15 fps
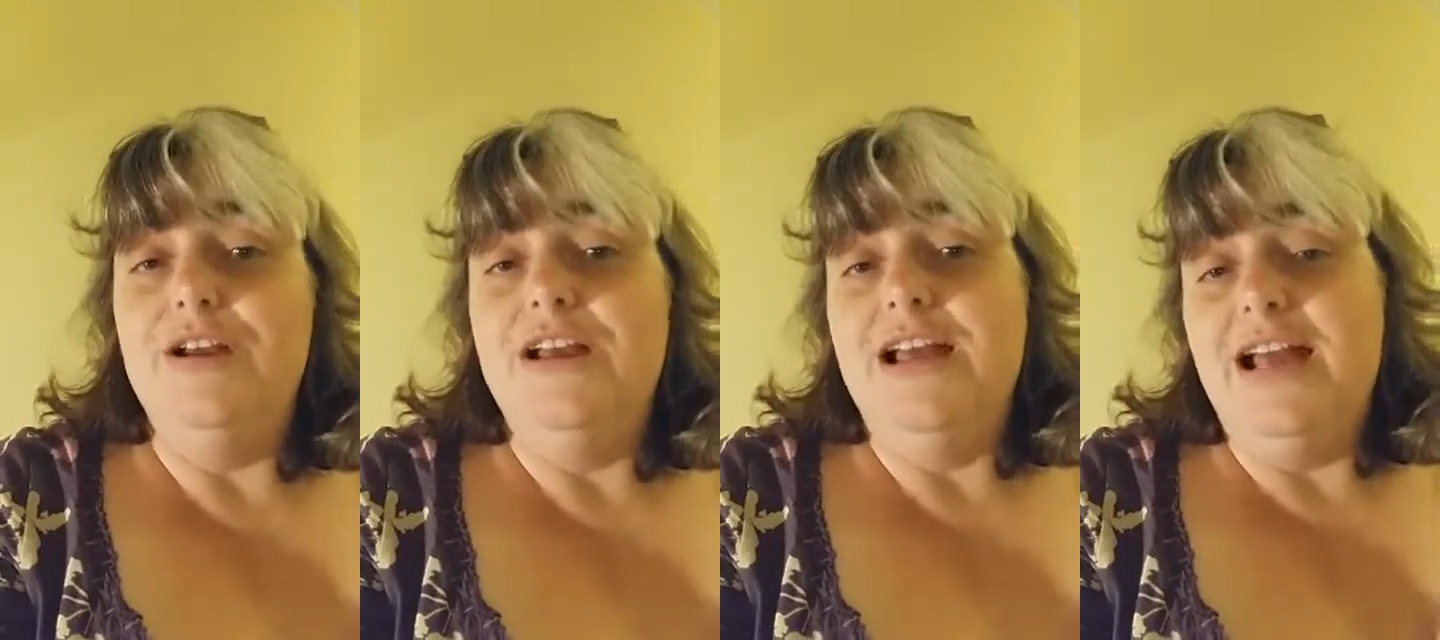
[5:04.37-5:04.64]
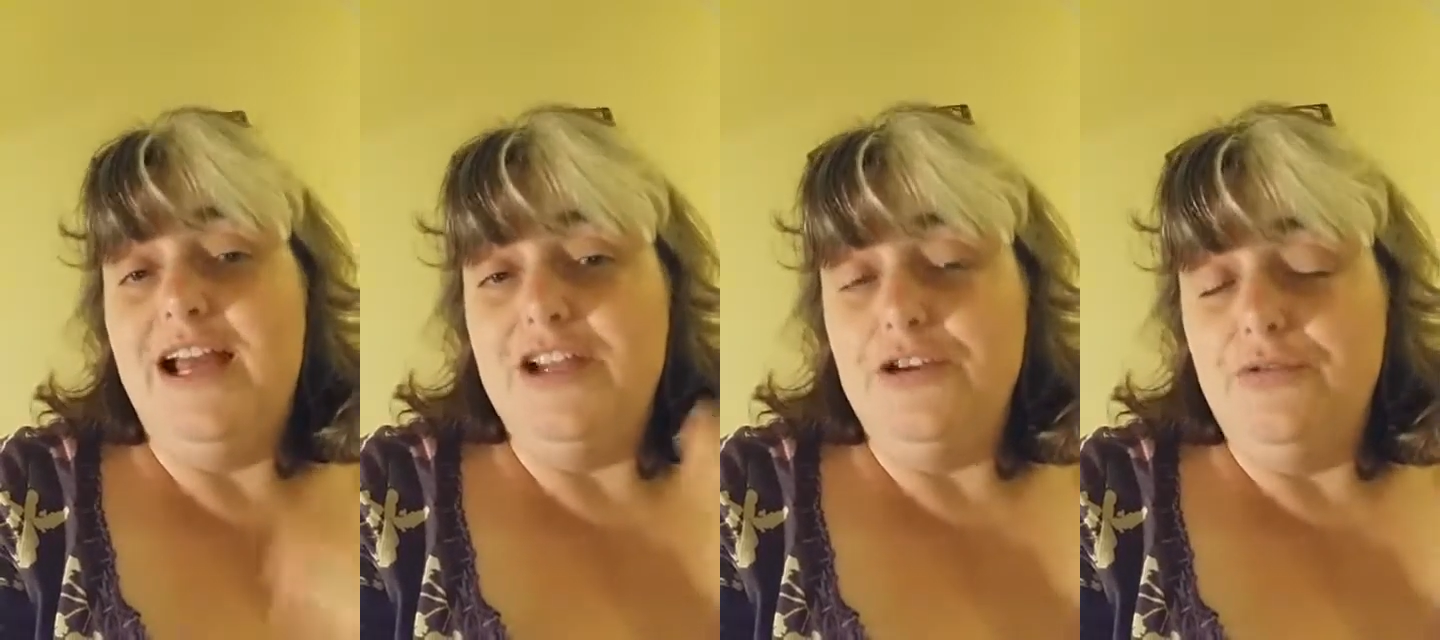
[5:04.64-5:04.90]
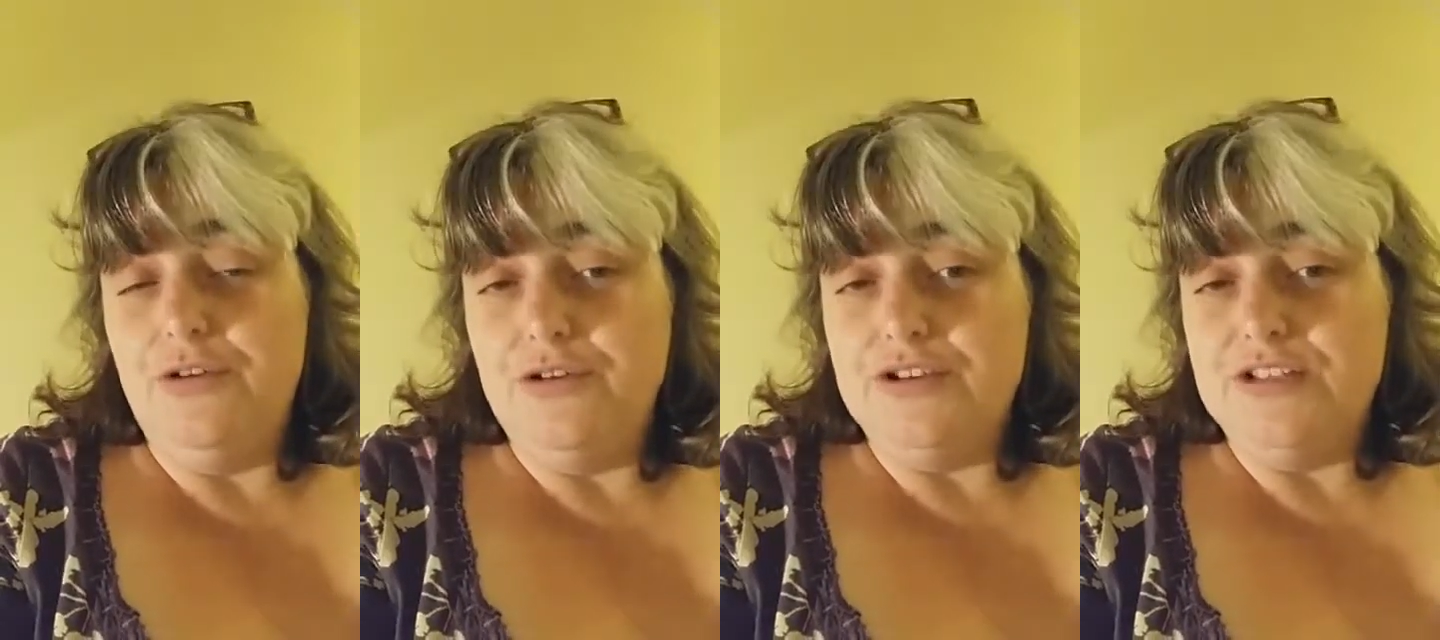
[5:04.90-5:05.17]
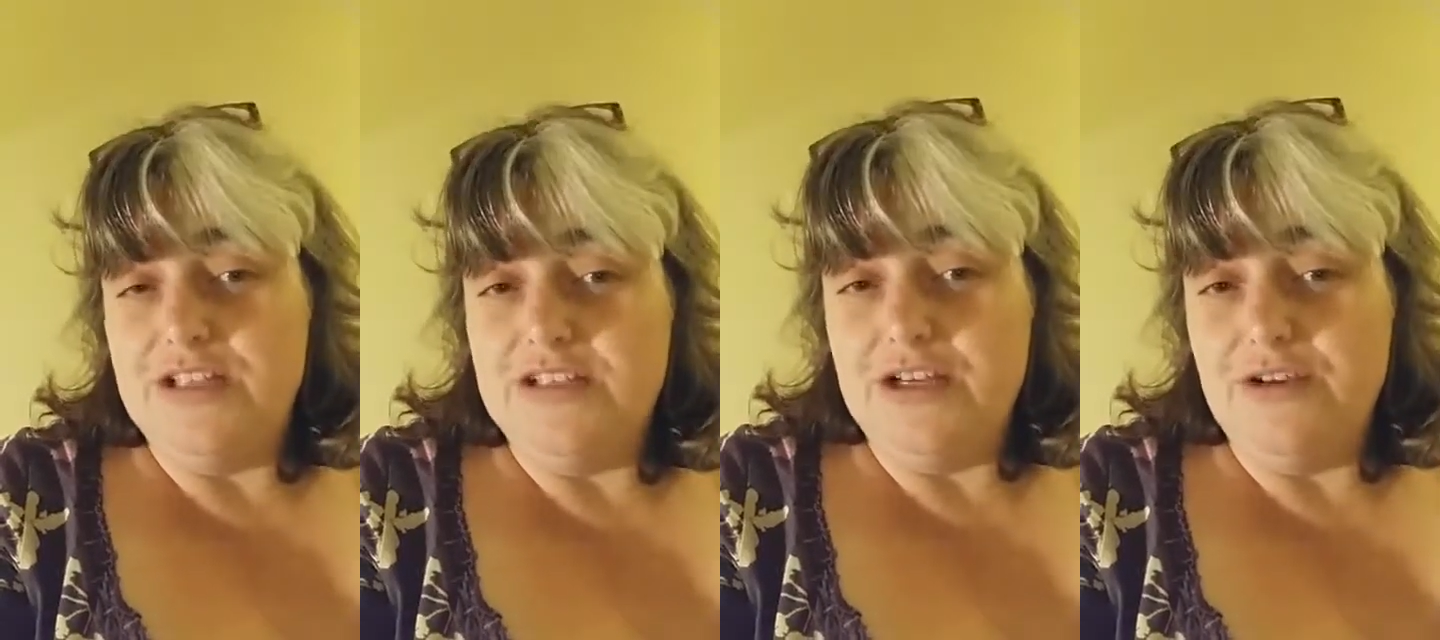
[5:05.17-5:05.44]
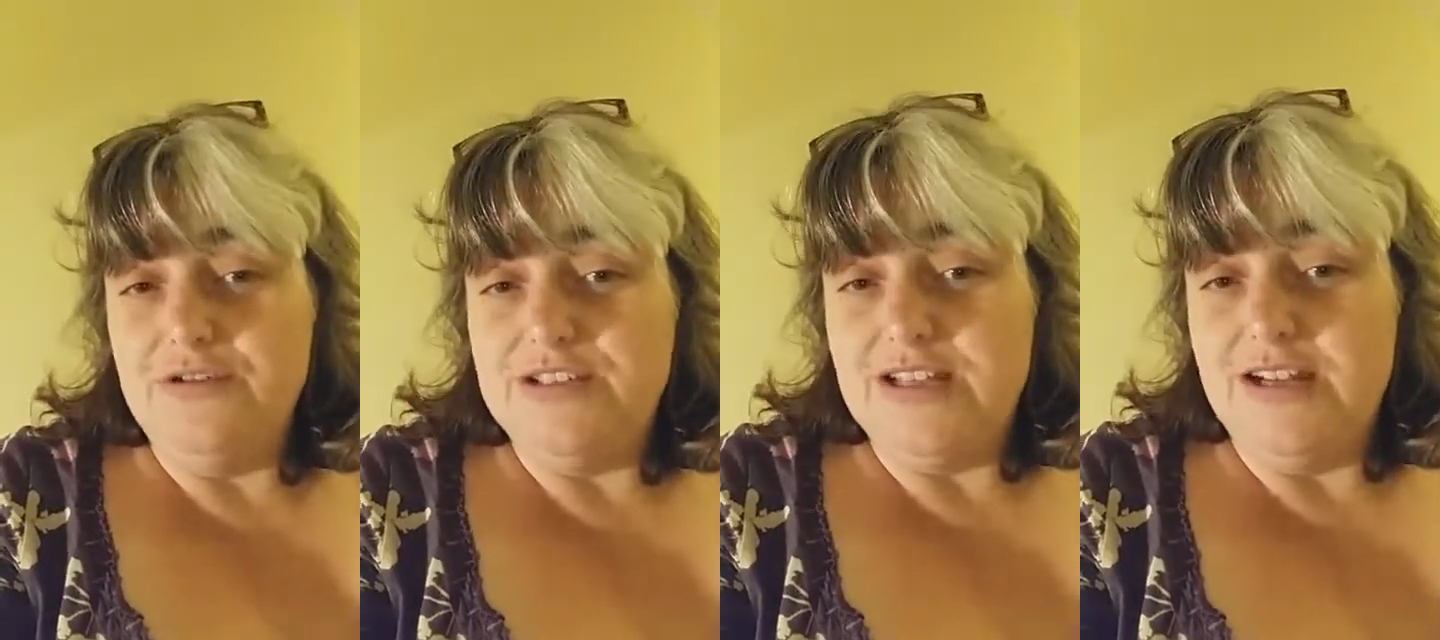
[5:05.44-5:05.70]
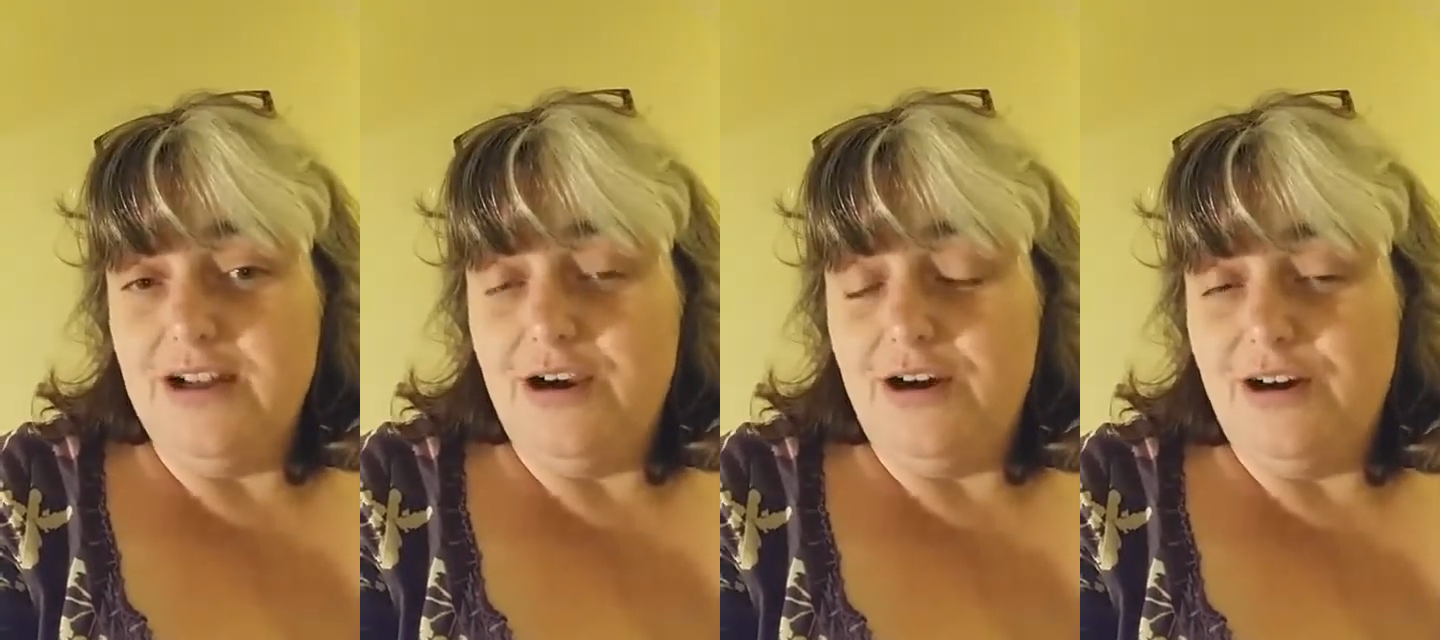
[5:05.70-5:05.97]
and your oxytocin
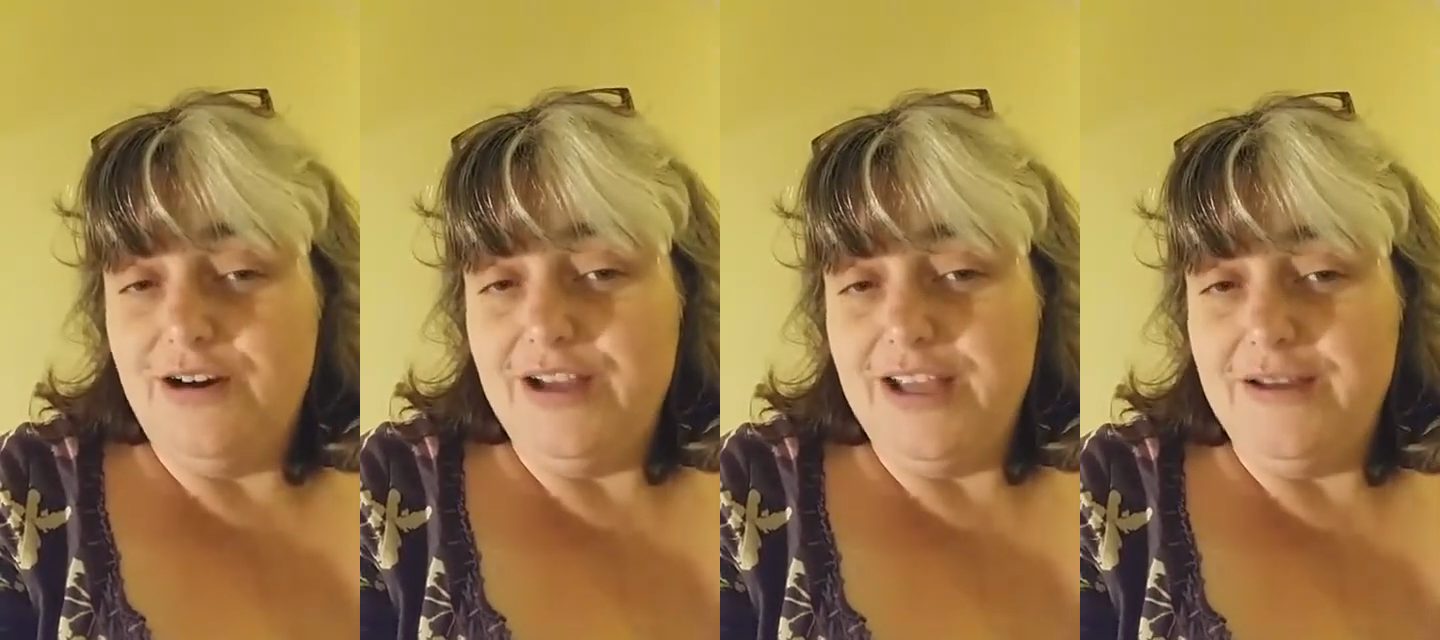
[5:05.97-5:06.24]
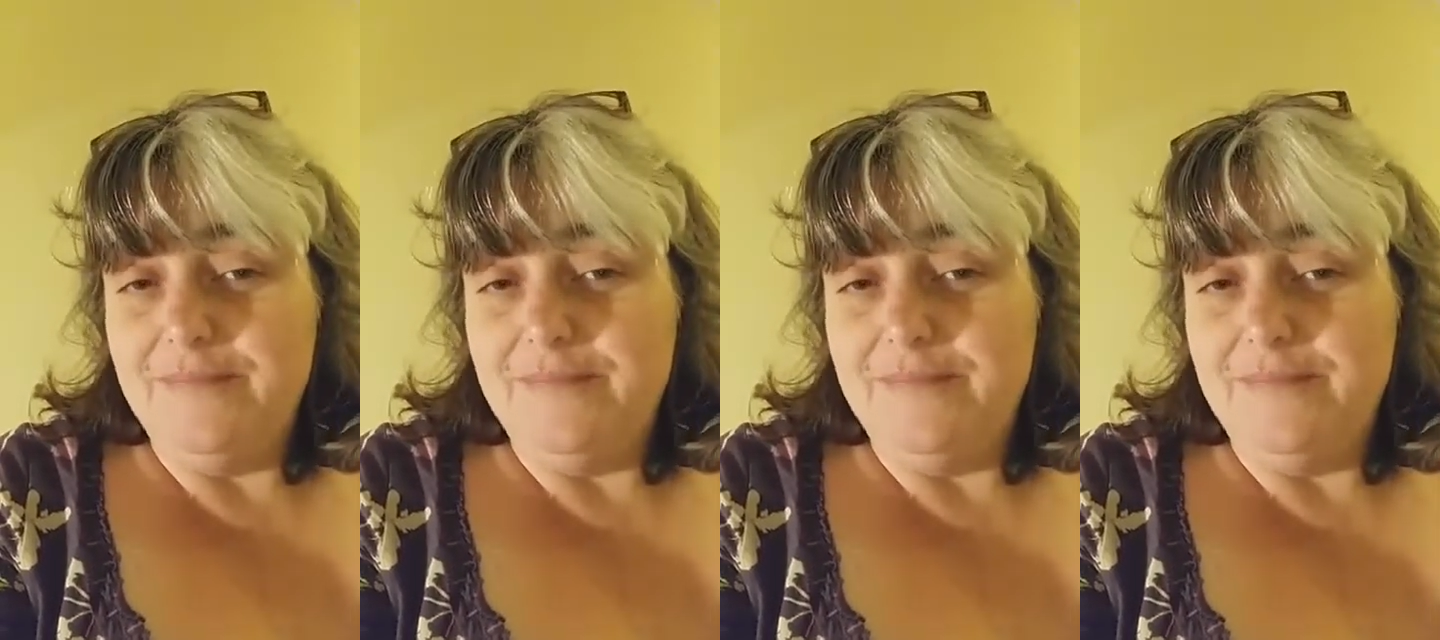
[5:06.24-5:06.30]
high.